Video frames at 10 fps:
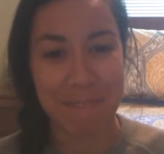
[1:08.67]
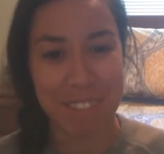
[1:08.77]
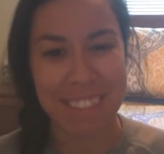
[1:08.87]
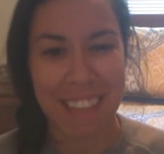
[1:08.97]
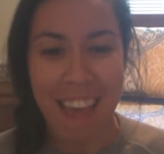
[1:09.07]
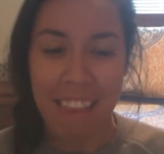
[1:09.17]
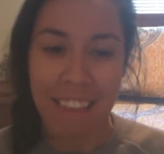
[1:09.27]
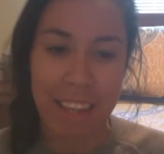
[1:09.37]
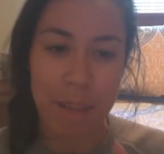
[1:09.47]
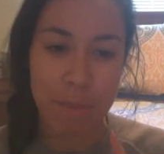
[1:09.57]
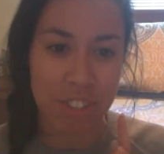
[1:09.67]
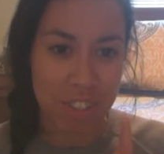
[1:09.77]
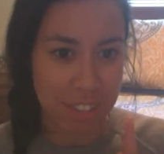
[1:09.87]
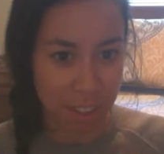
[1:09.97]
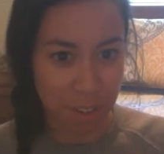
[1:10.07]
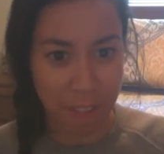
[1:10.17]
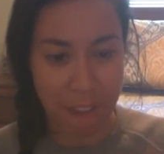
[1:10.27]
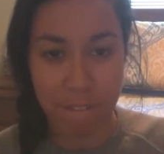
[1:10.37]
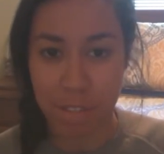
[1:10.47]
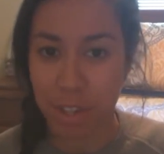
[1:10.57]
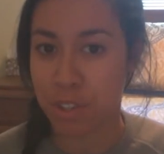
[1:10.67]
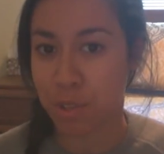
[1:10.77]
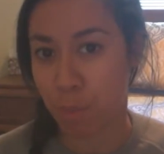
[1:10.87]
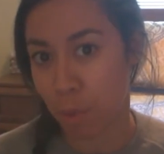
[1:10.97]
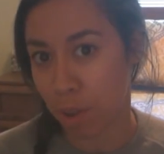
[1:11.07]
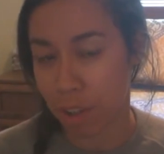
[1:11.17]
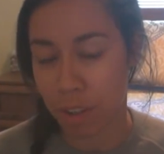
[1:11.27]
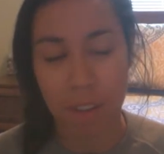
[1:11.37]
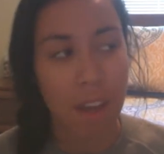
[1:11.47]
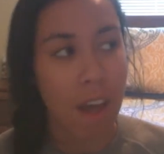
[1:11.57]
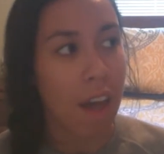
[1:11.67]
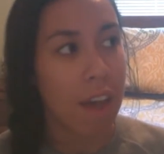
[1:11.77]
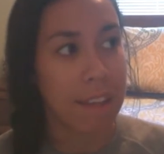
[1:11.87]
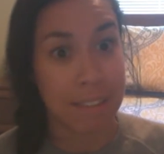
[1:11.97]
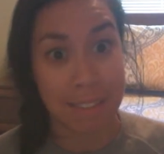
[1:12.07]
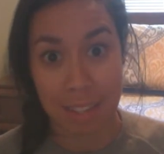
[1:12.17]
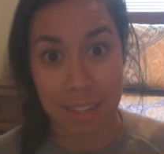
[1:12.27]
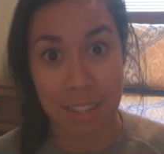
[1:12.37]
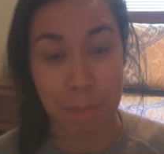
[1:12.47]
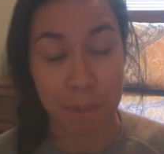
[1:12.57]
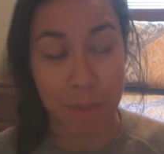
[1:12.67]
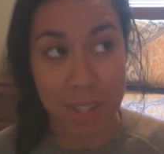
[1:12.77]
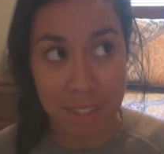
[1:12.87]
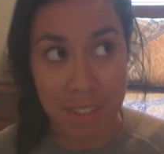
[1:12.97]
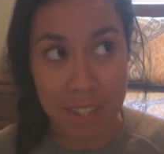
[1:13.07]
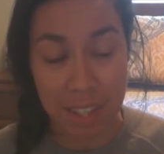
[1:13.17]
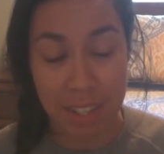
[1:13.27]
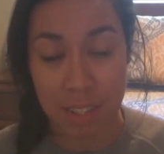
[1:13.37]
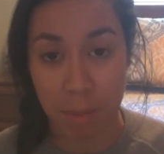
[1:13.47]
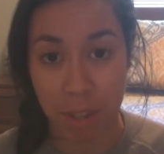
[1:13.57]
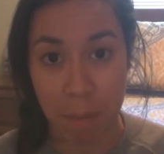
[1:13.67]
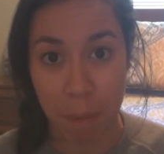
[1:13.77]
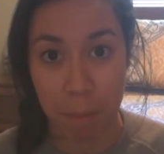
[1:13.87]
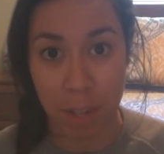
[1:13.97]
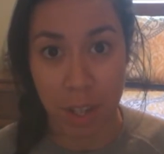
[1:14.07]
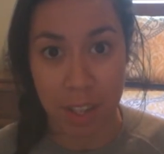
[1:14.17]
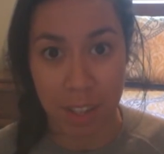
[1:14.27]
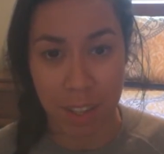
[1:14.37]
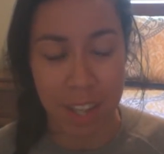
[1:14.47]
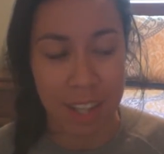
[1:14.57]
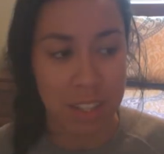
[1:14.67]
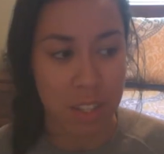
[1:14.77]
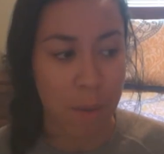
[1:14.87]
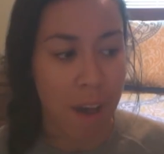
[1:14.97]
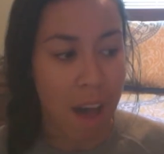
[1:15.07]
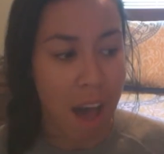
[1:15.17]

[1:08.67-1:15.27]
just like he would just stutter that first word in a sentence, but the rest of the sentence would come out pretty clearly. And so